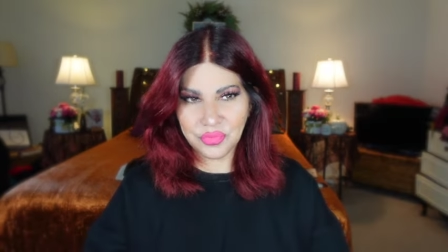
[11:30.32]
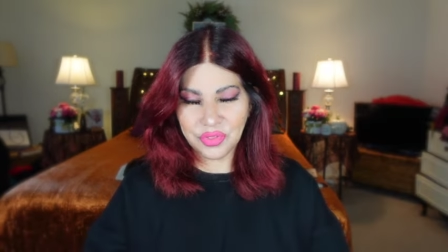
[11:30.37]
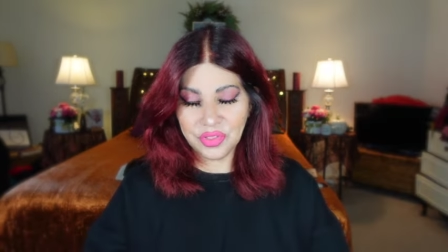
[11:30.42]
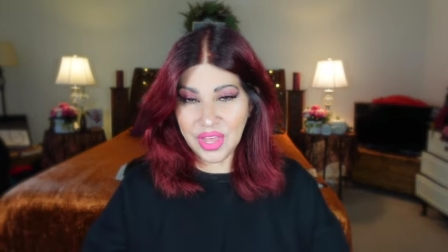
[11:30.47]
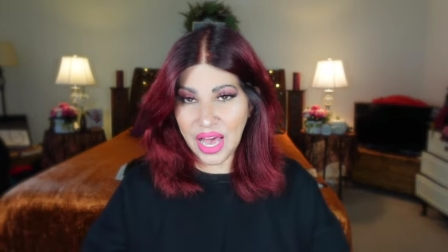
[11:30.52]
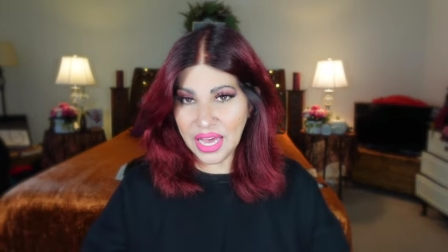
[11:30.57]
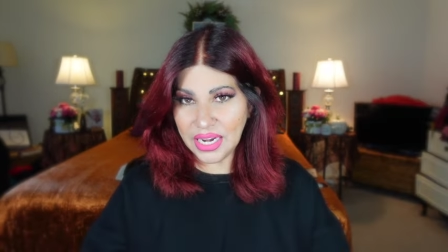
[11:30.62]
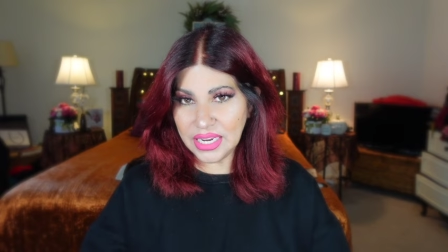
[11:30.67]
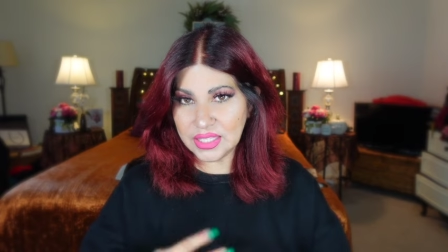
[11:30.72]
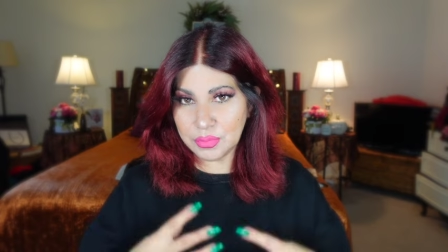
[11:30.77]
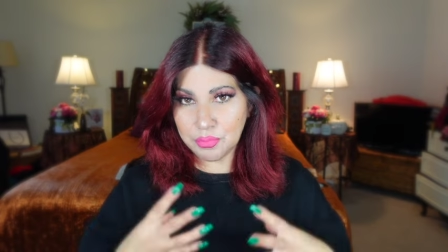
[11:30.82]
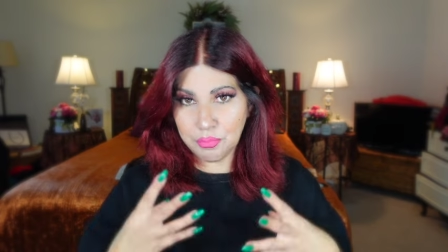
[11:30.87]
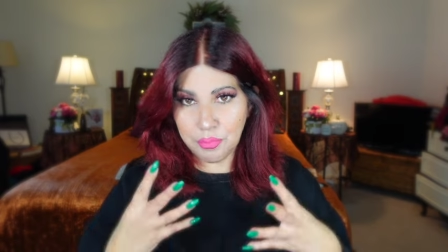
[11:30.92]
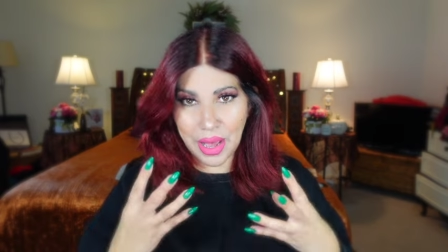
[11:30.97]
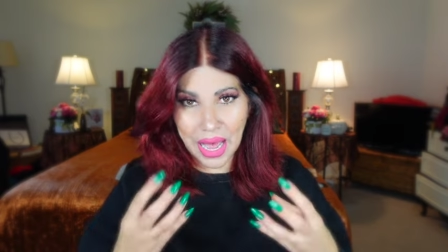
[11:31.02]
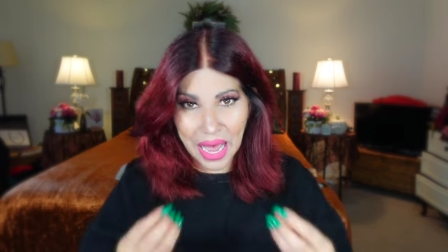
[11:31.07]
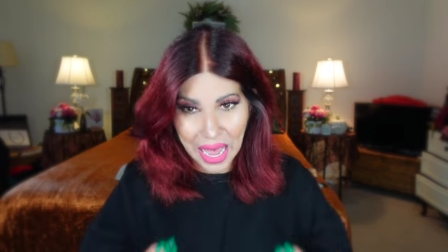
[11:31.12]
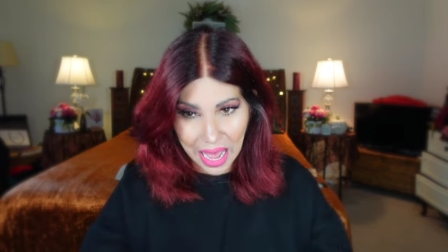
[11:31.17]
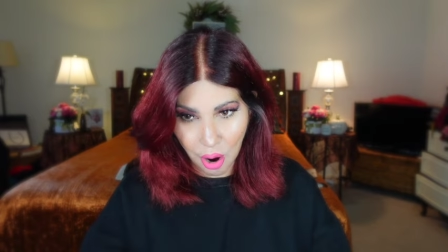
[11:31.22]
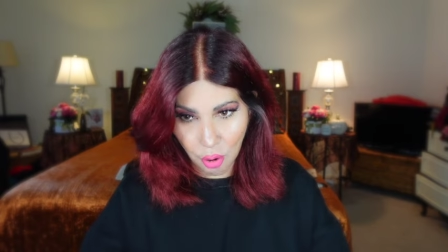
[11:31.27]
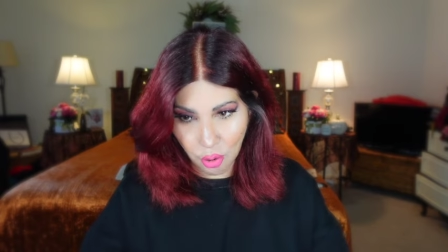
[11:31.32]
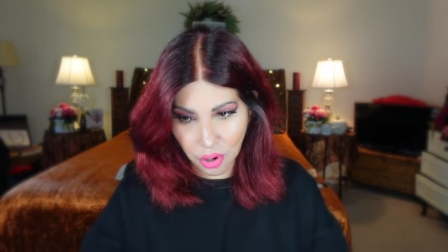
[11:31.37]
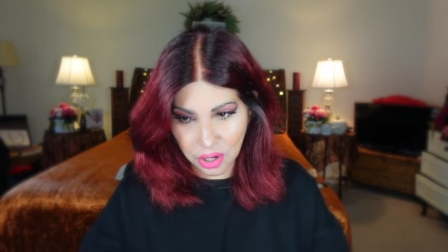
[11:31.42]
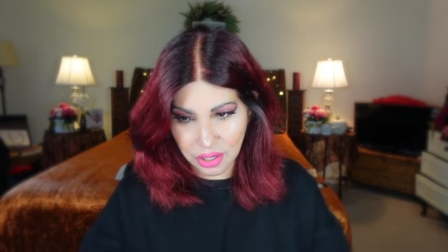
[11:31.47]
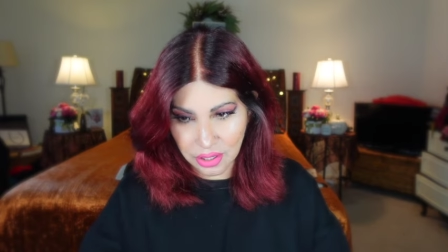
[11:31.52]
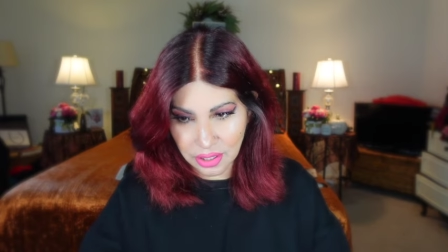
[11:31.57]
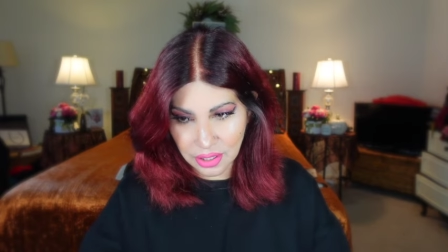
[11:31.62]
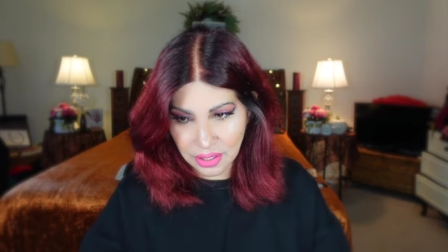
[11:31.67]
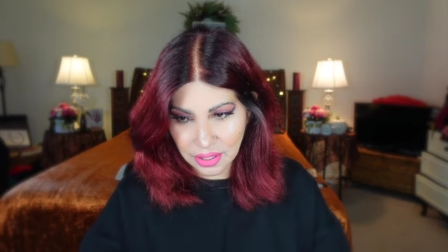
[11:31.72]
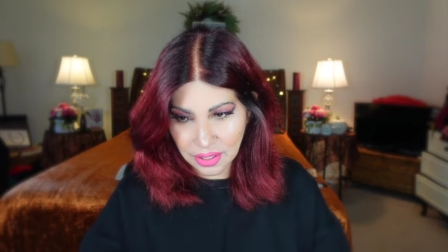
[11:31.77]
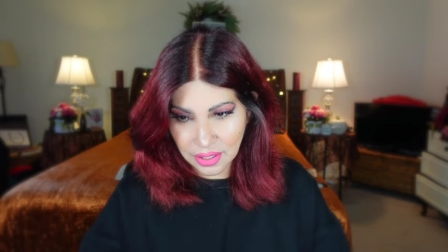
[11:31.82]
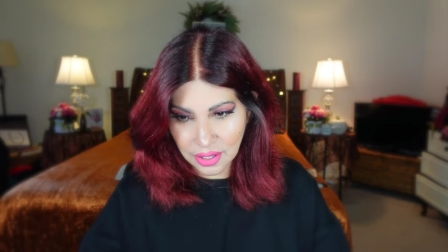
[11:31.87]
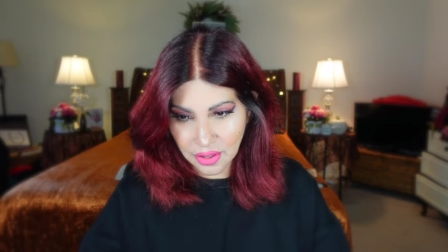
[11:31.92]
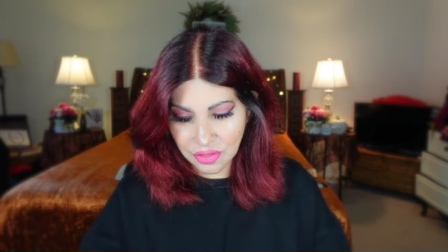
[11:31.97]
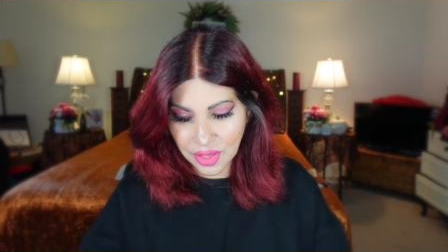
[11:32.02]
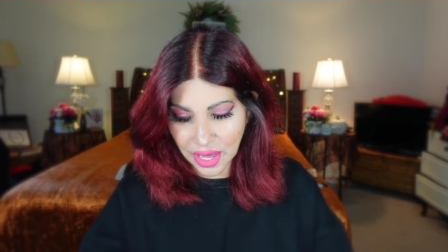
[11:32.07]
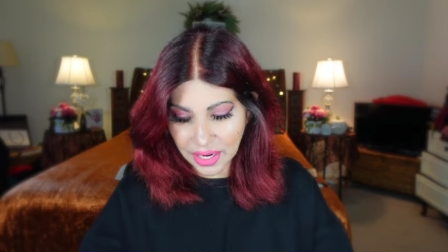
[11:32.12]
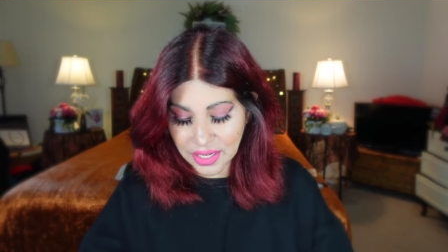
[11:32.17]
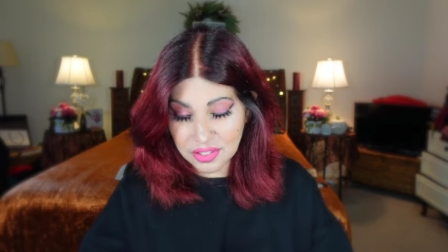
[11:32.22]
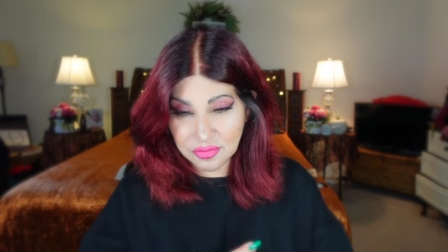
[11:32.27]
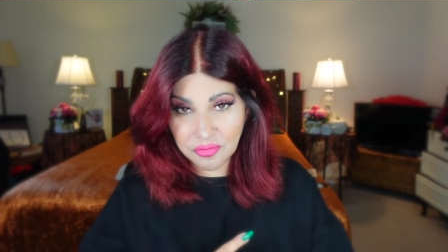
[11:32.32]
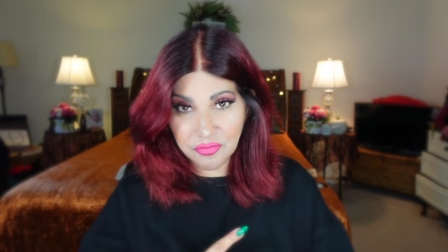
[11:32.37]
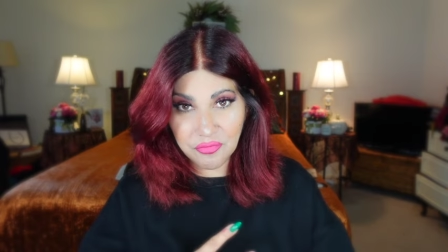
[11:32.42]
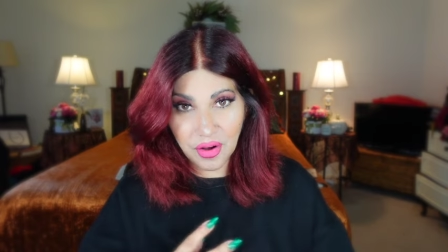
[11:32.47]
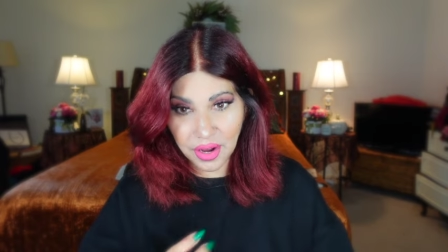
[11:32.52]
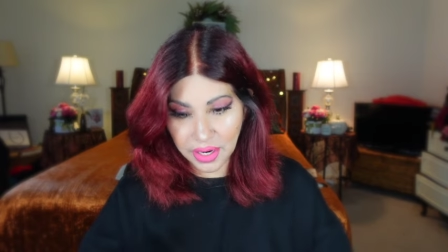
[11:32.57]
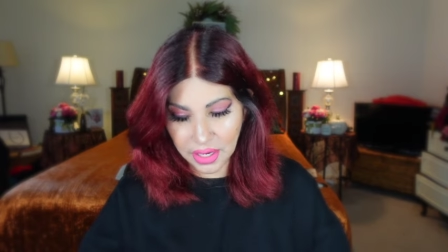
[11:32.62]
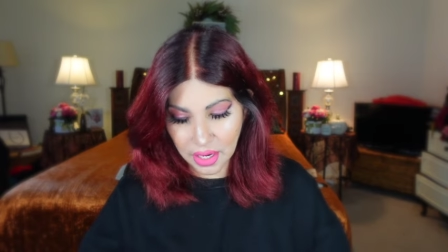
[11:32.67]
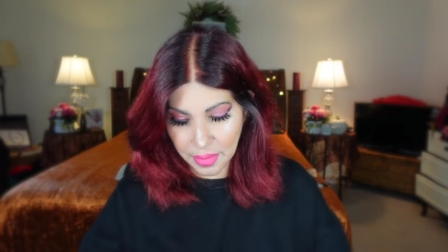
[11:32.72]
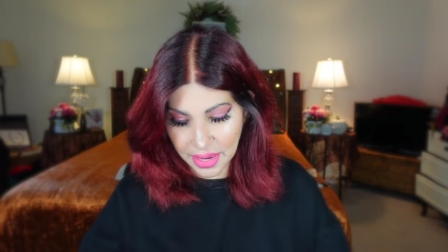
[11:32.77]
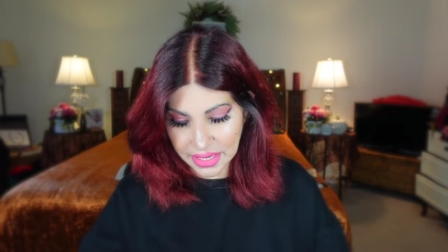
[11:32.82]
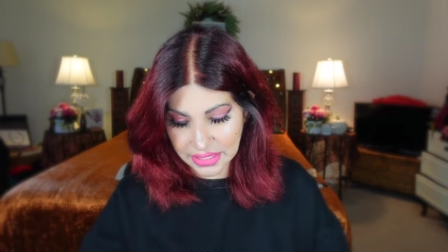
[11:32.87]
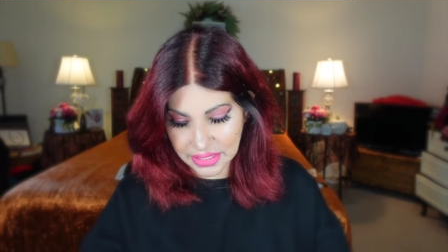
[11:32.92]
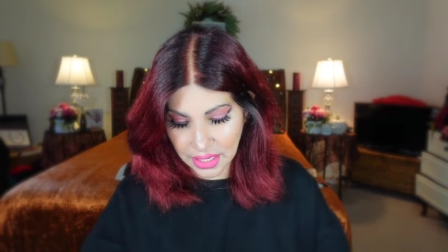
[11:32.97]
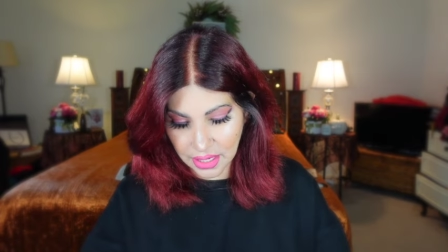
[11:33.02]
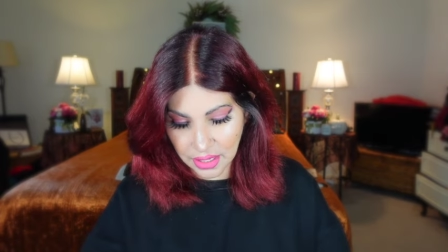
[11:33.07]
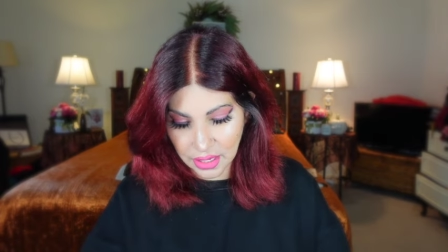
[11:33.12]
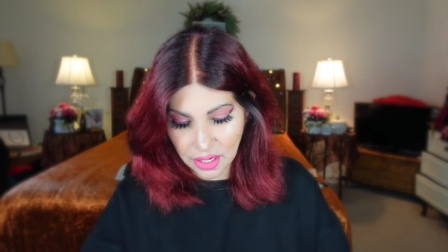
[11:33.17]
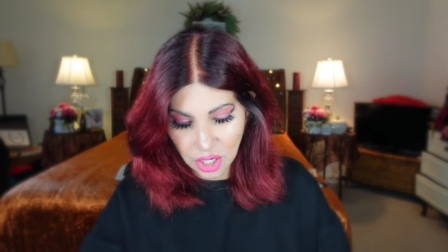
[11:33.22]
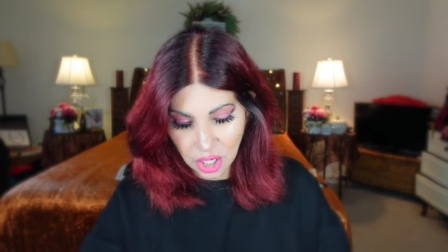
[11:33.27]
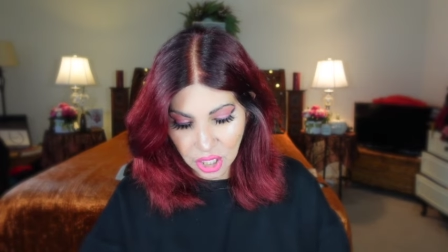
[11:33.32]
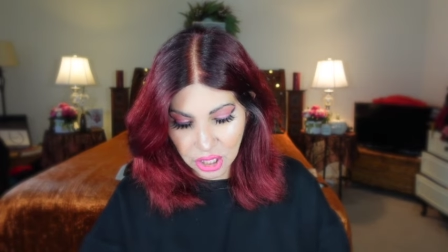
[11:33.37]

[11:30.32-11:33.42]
That is power. That is fucking amazing.